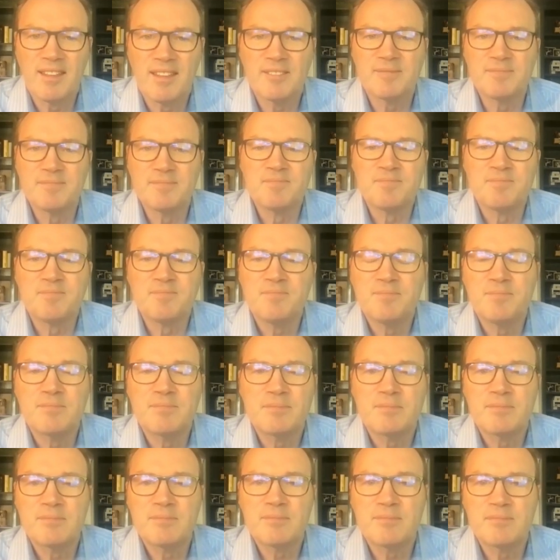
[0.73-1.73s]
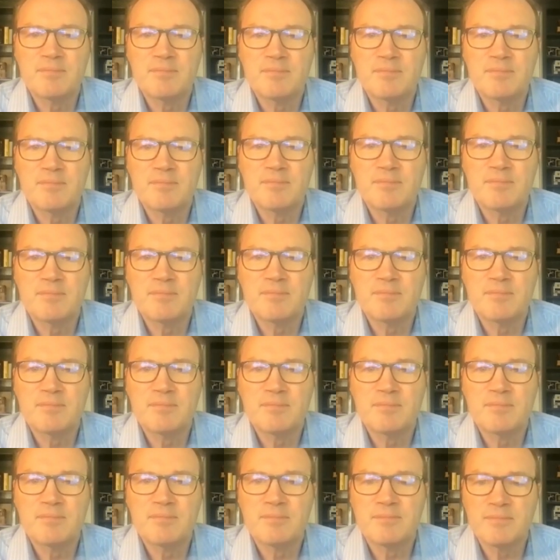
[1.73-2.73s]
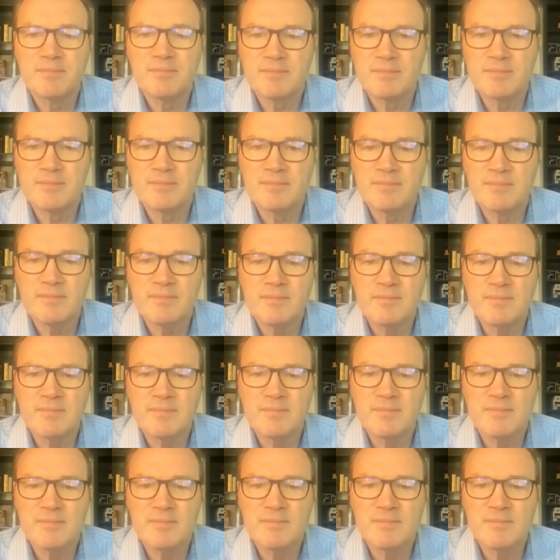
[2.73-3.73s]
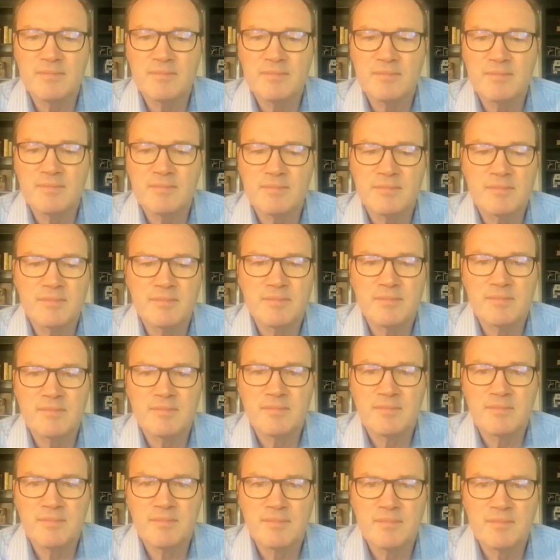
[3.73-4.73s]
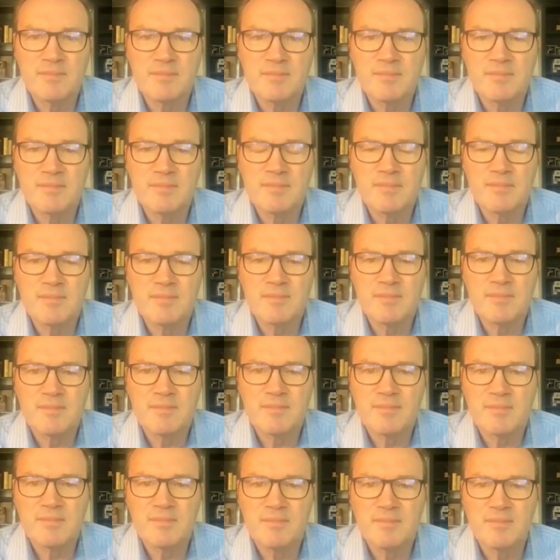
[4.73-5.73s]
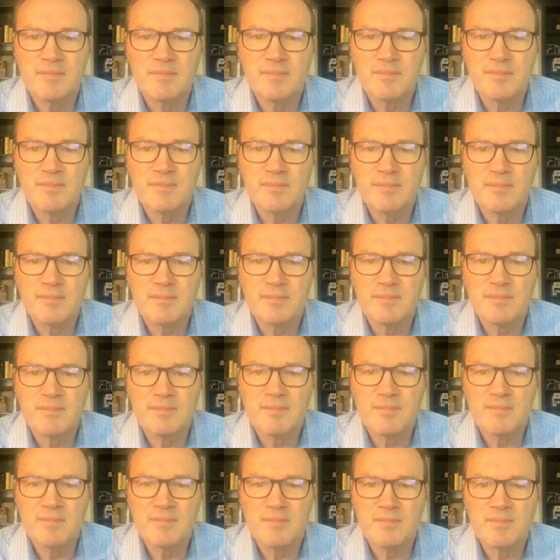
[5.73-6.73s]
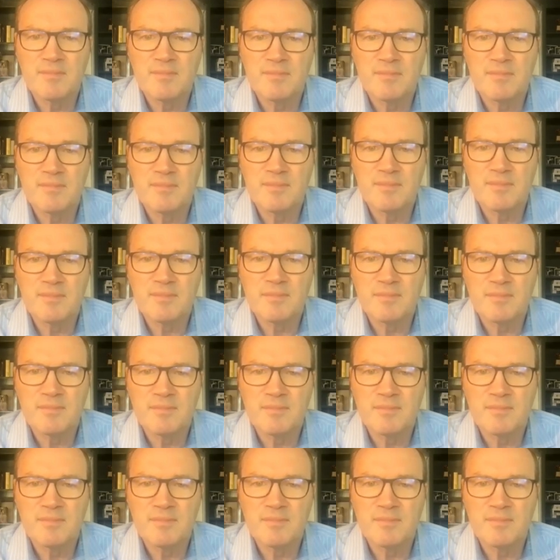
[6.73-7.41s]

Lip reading: No words are spoken by the person on screen.